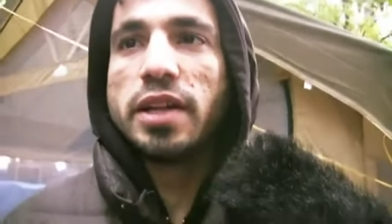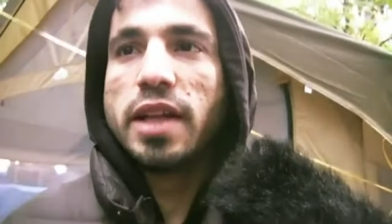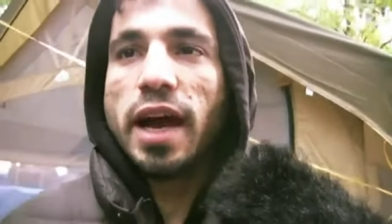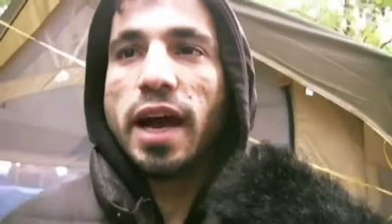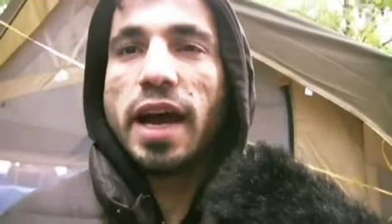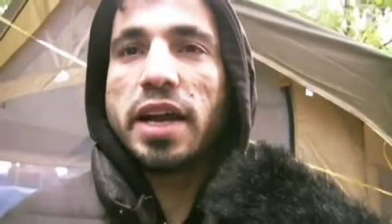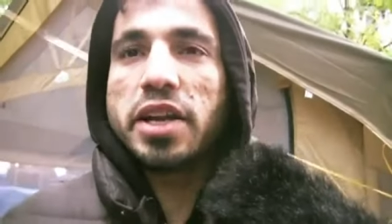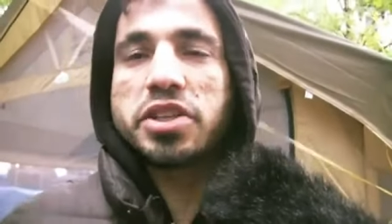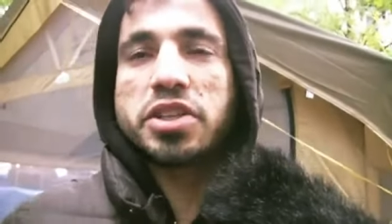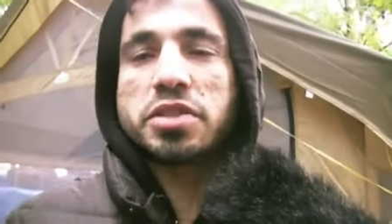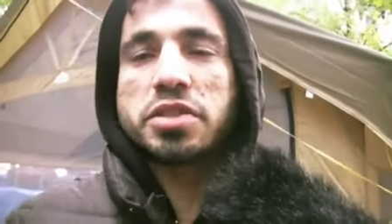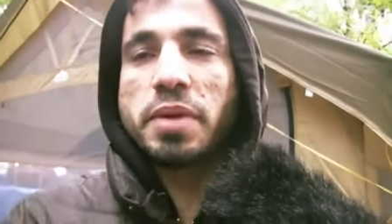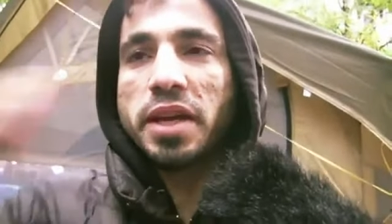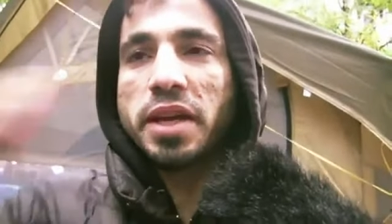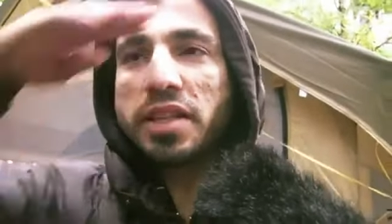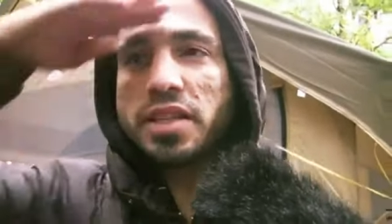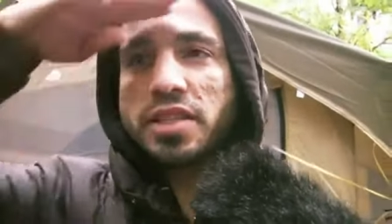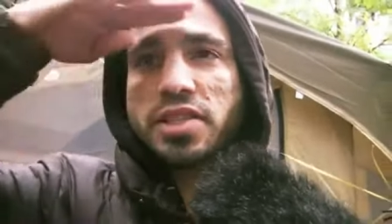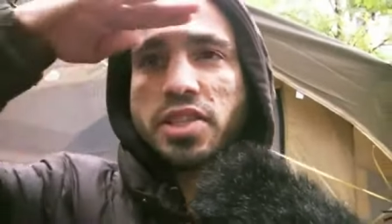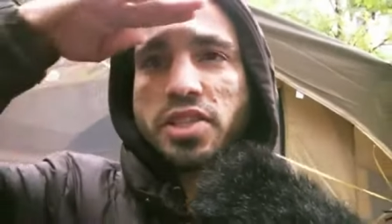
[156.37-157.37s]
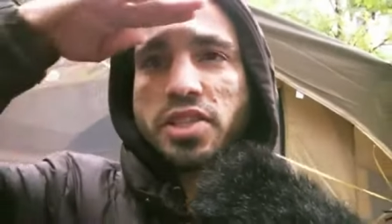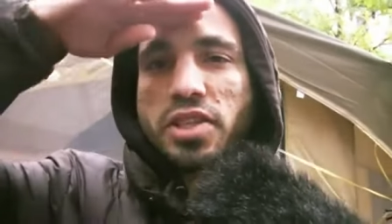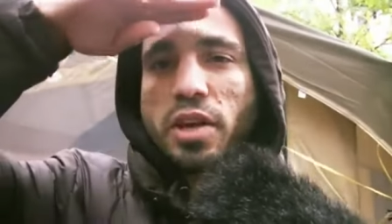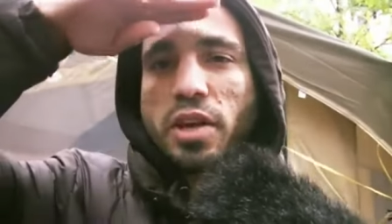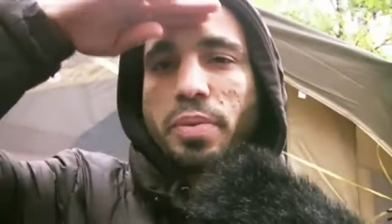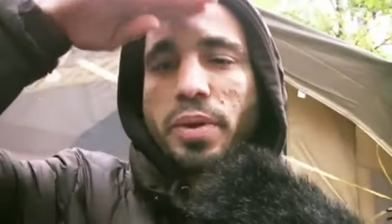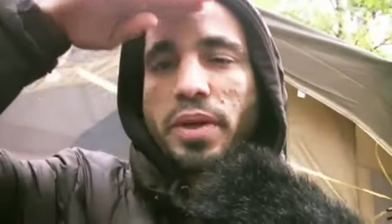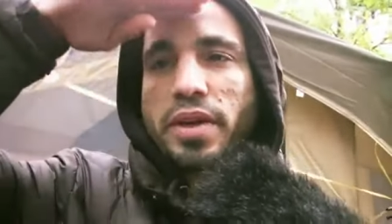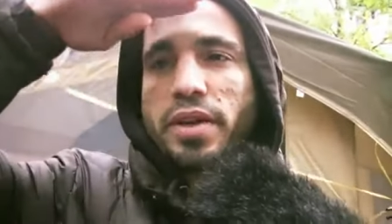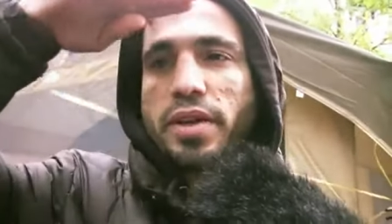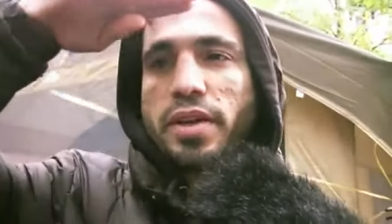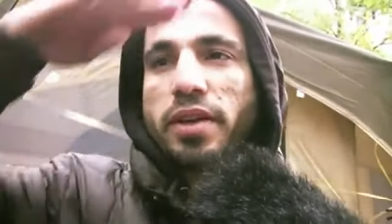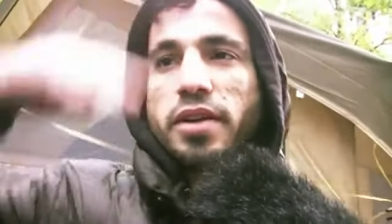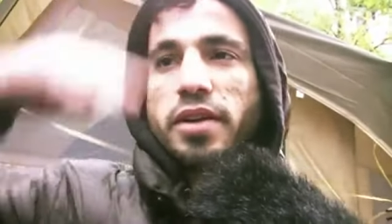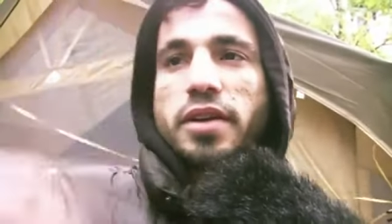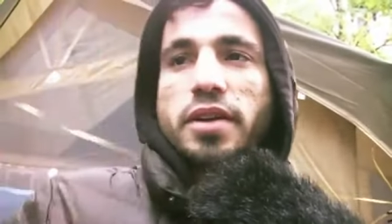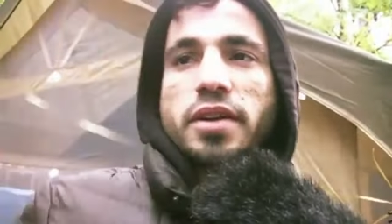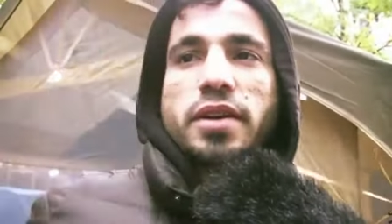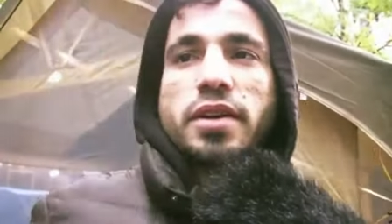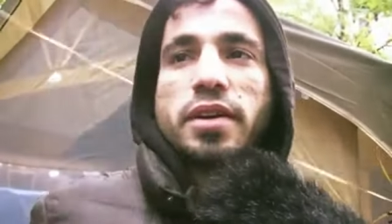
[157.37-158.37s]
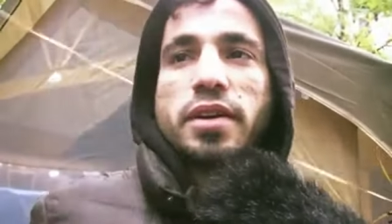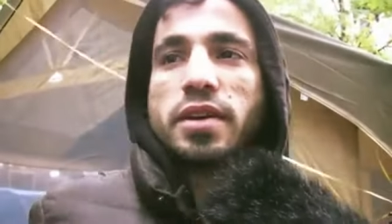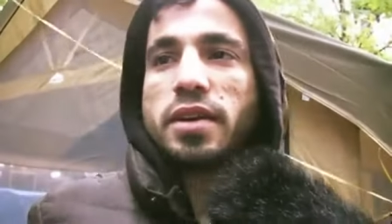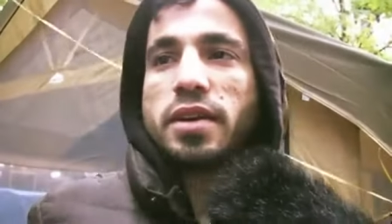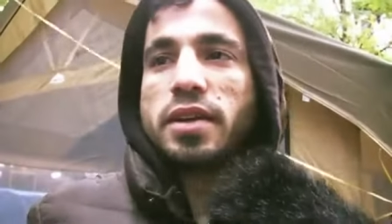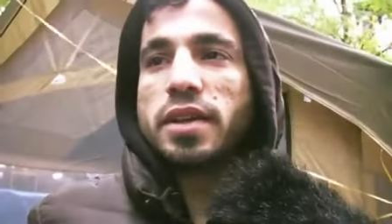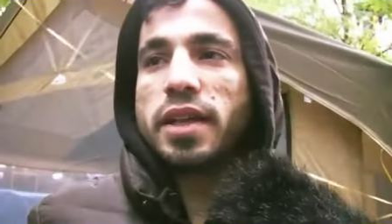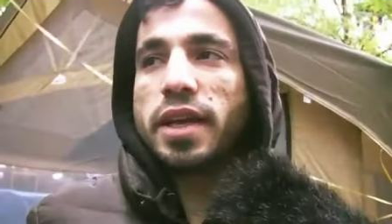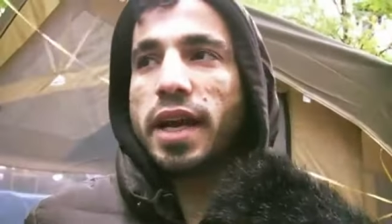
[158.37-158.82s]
I had to just make a decision up here. Yeah.